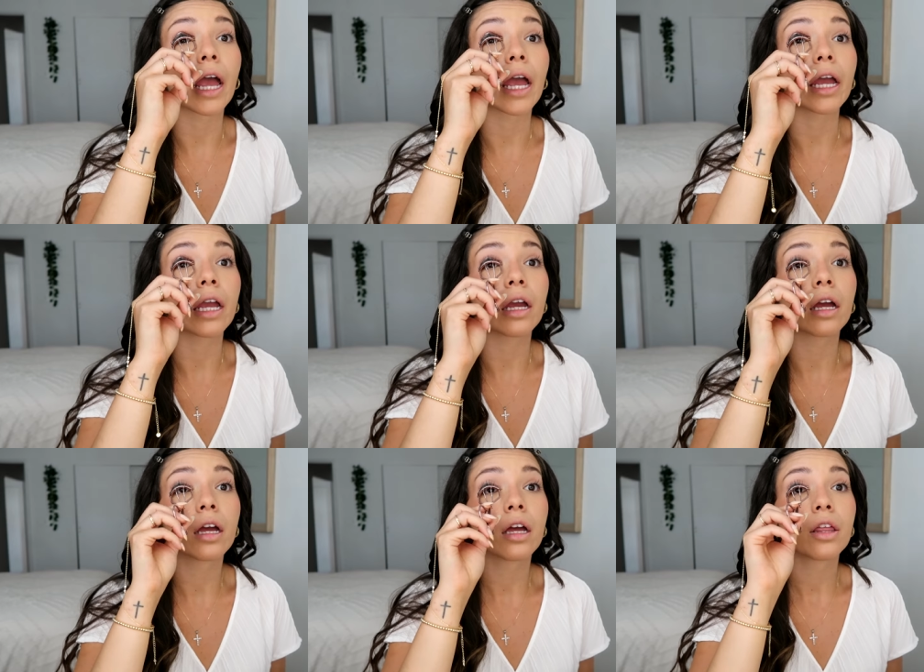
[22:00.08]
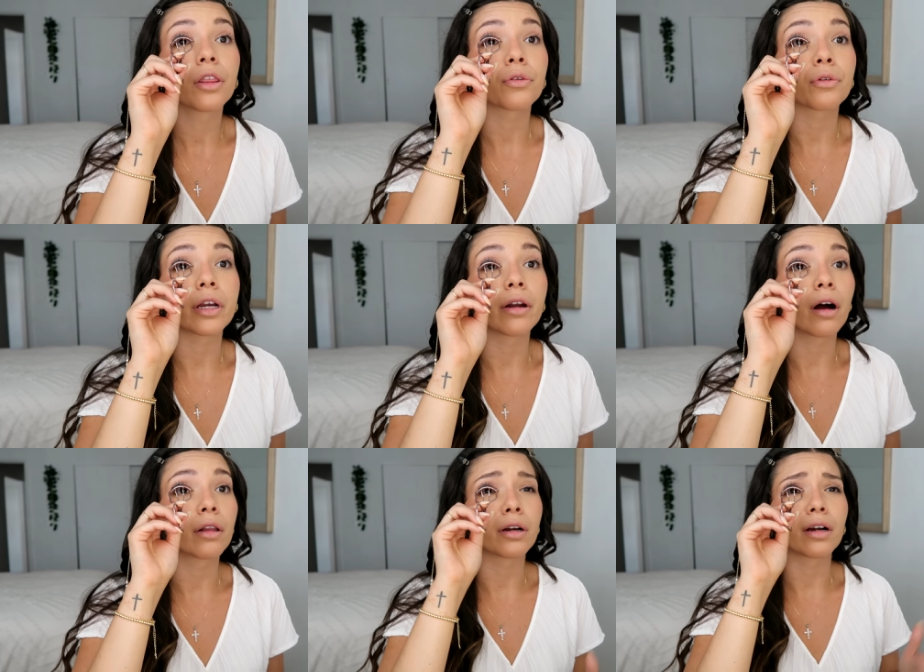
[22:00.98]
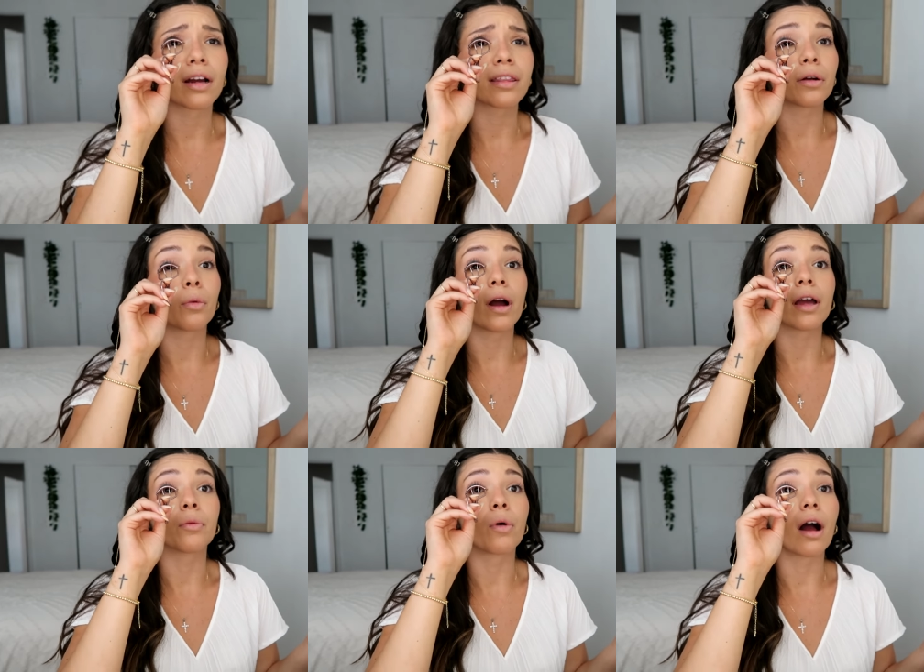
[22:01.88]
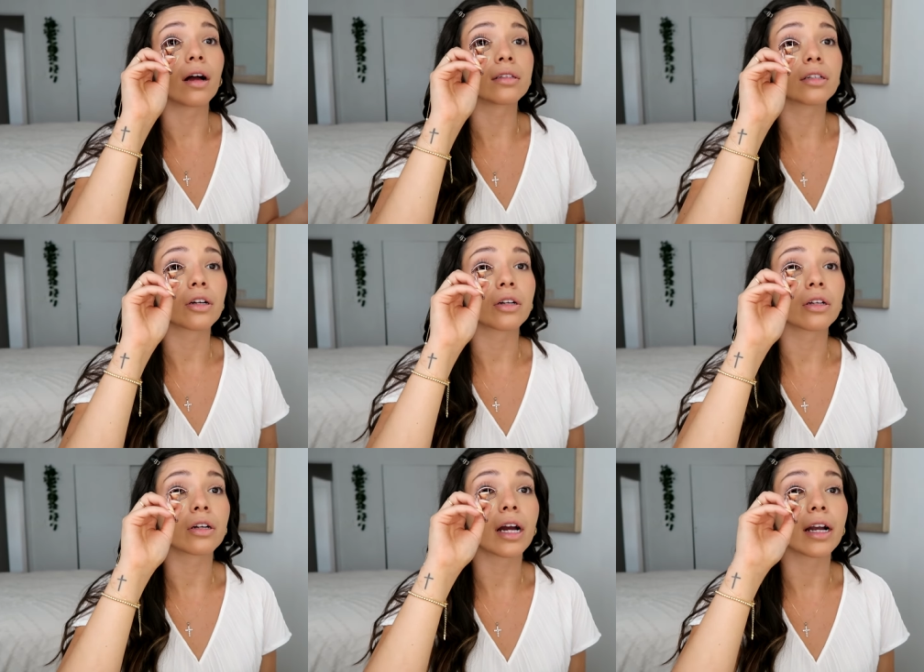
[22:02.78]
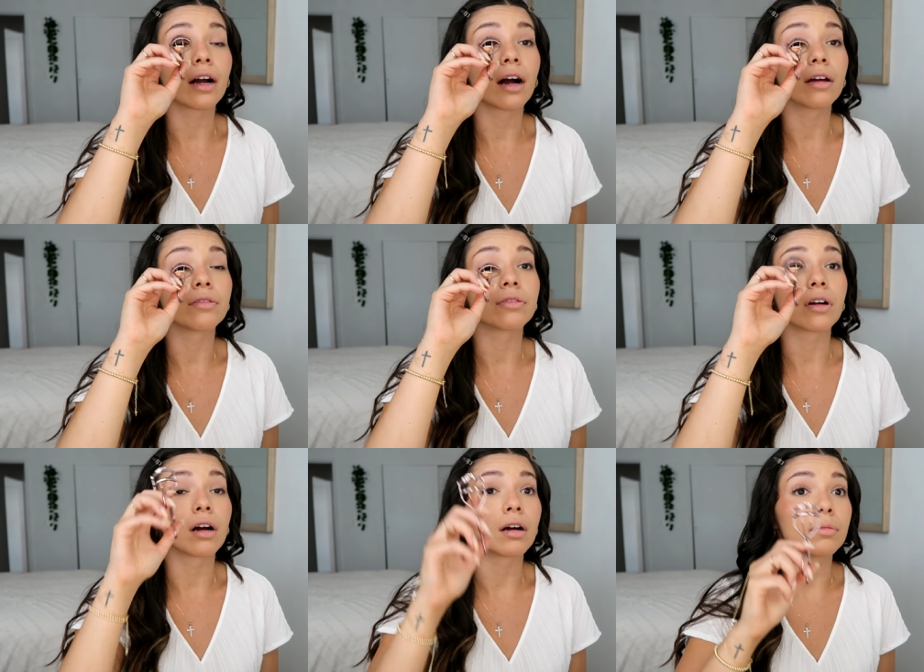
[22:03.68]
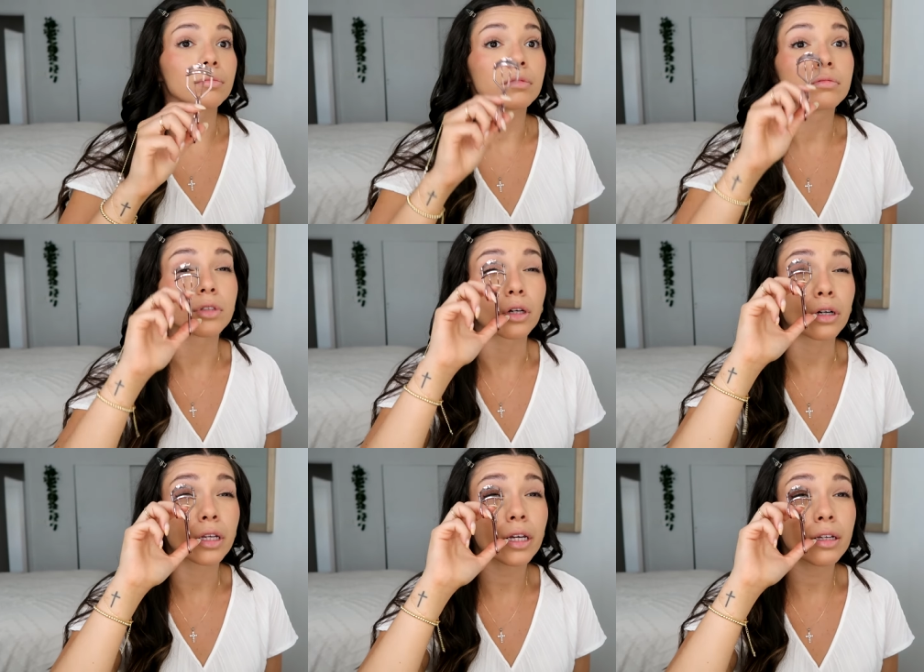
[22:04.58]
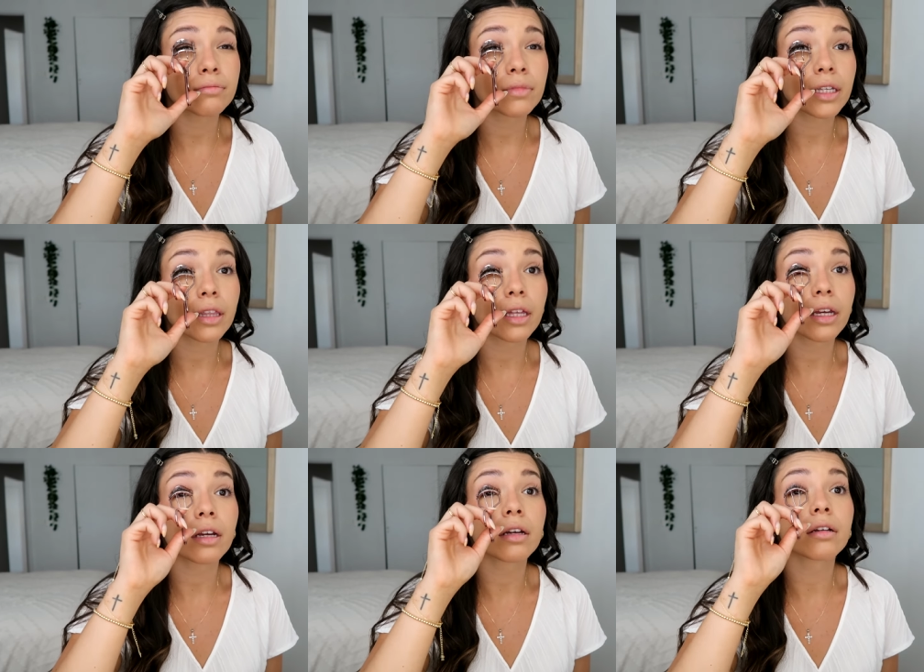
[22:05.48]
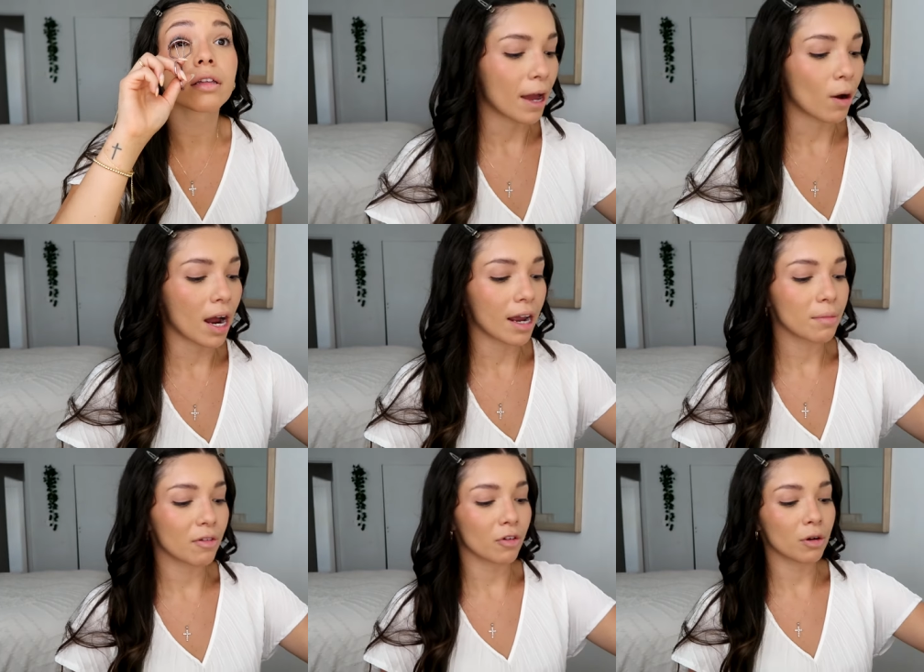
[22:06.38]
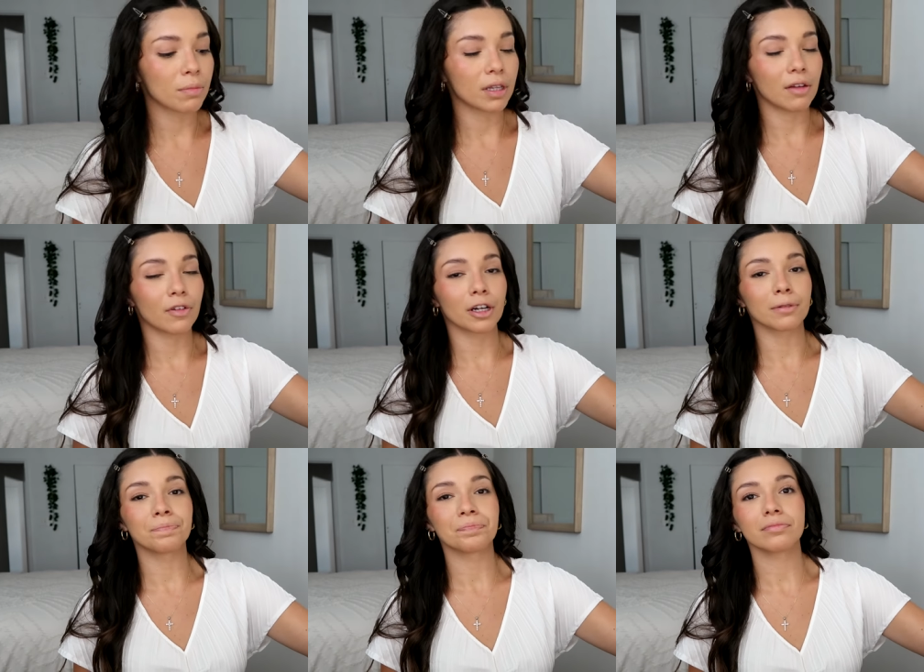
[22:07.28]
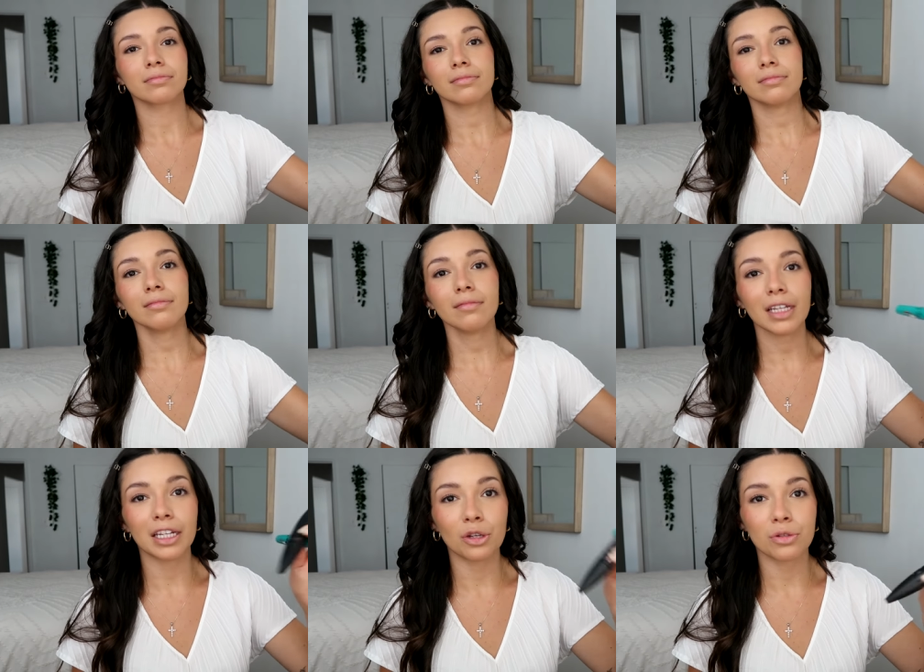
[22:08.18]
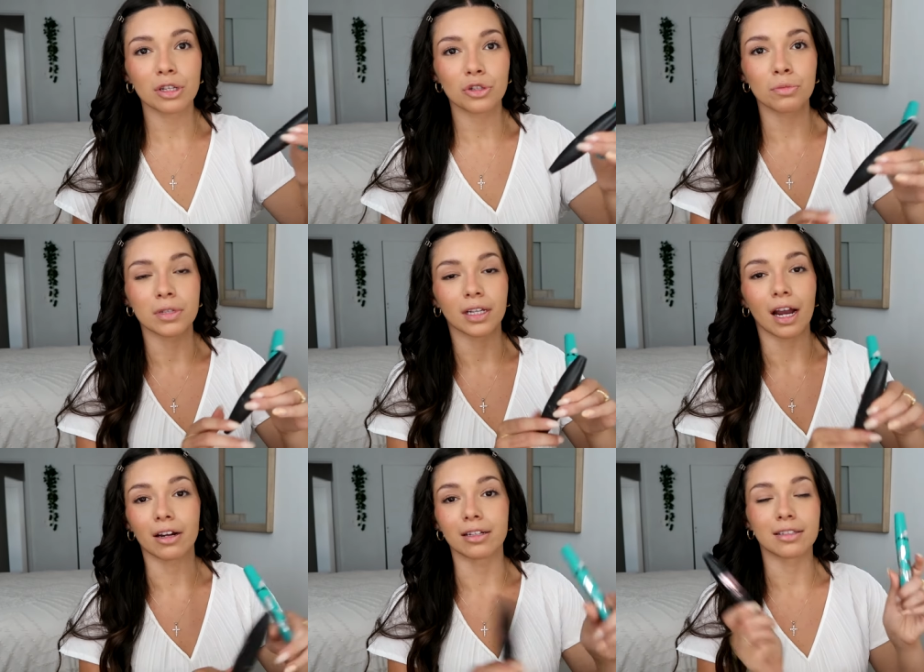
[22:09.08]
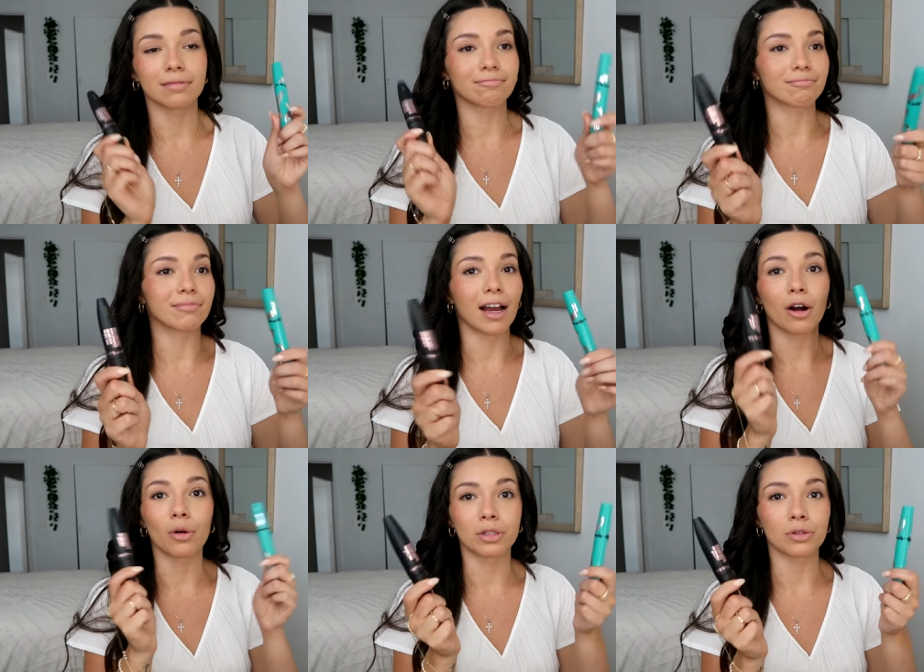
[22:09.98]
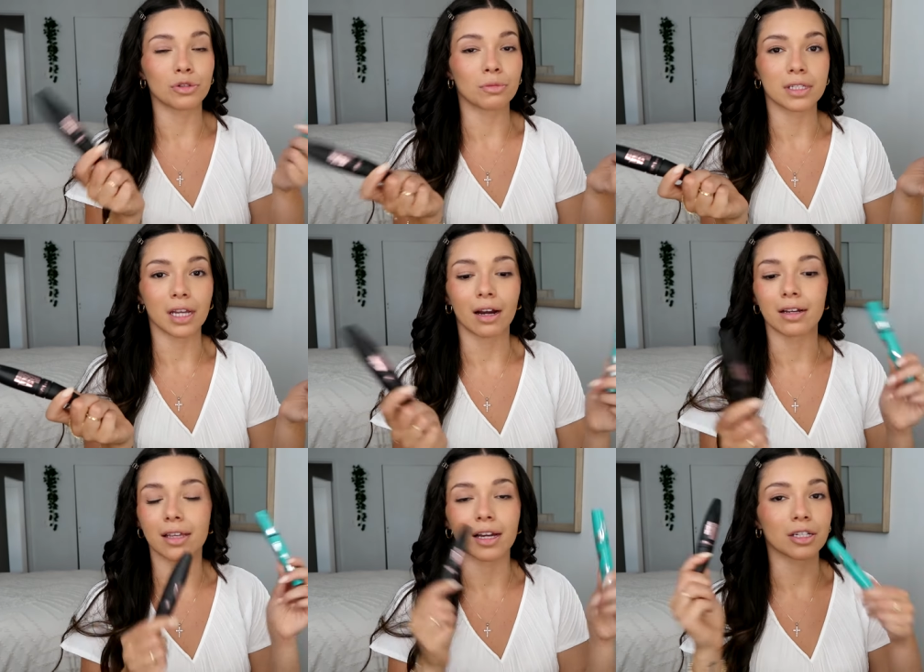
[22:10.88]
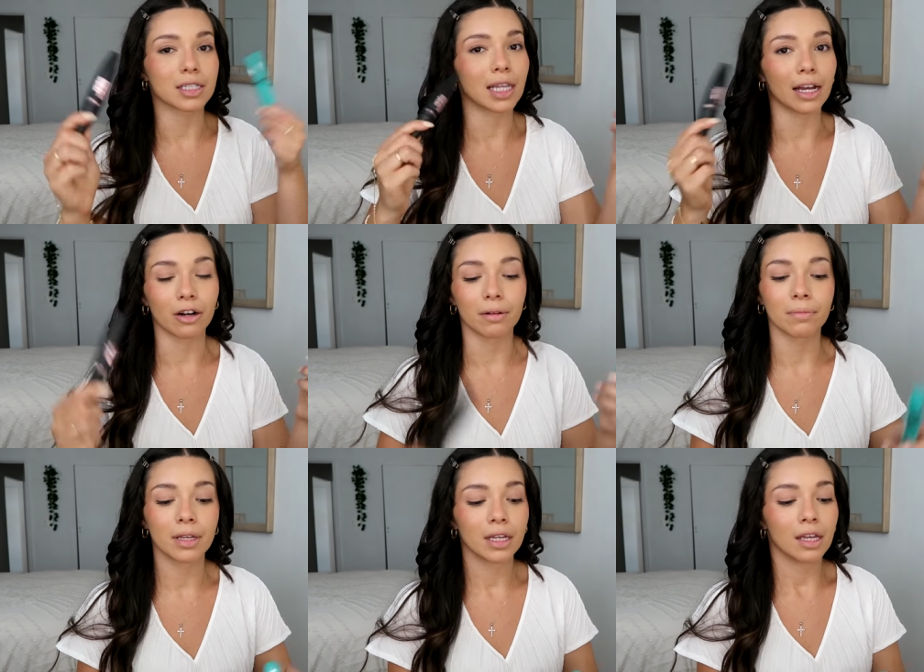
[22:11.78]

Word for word: a $3, I think, Wet and Wild curler I got from Target, I think. Now, I am a firm believer in using two mascaras. I always use two mascaras, I just layer them.